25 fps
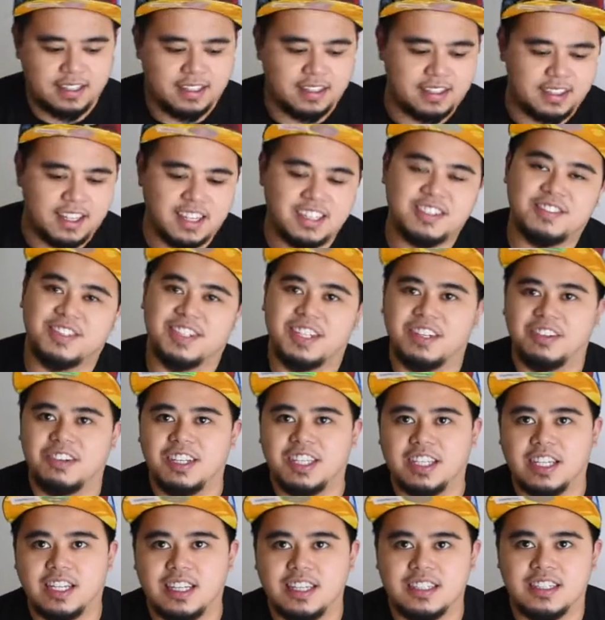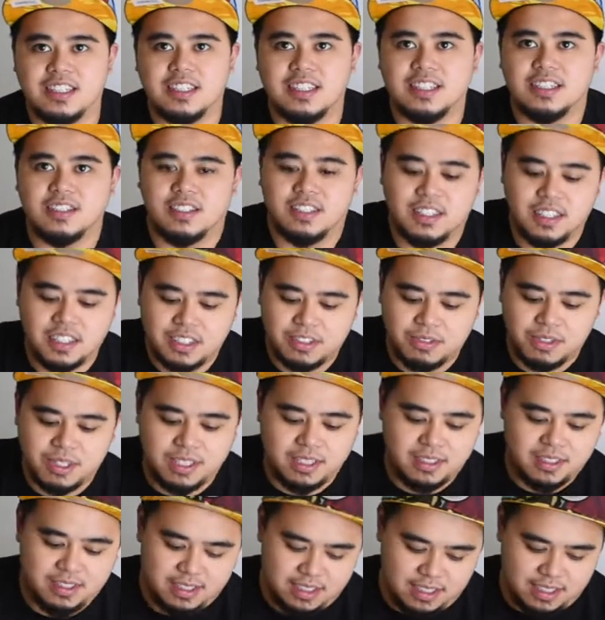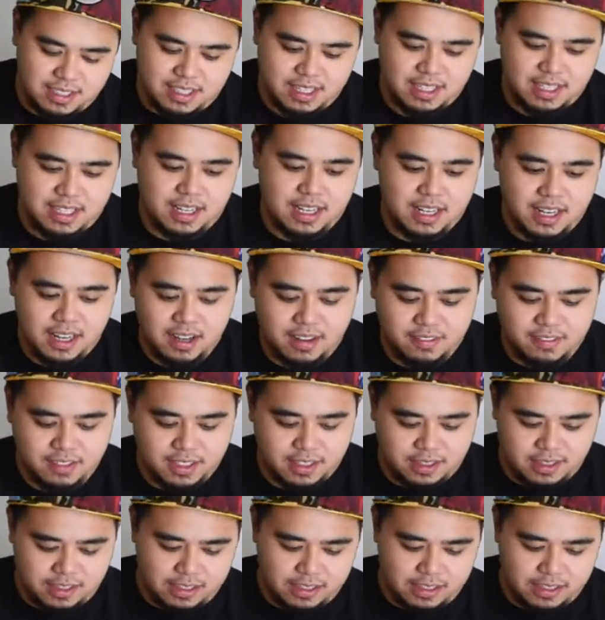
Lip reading: Thanks for the retail assist on this one. Love it.